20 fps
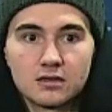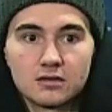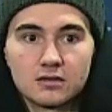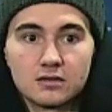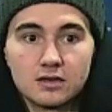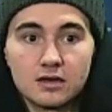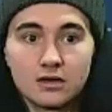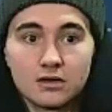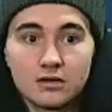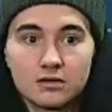
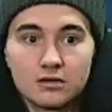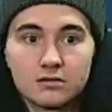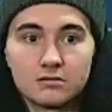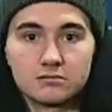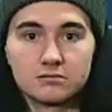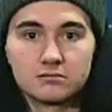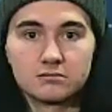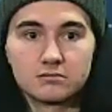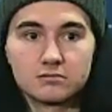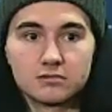Yeah,
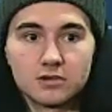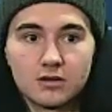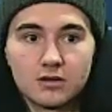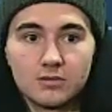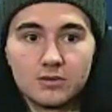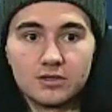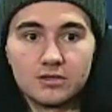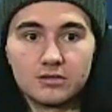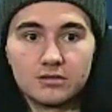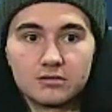I
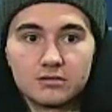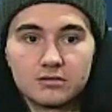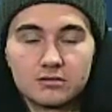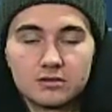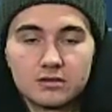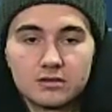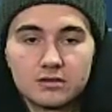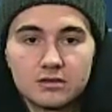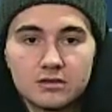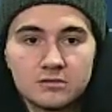mean,
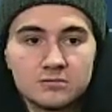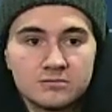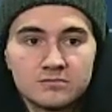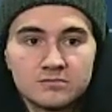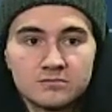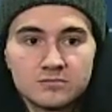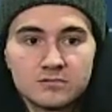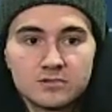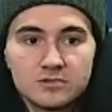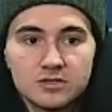
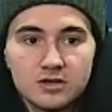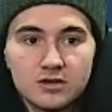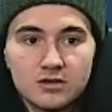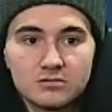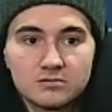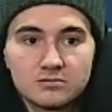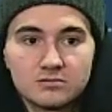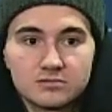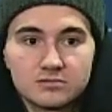no, I'm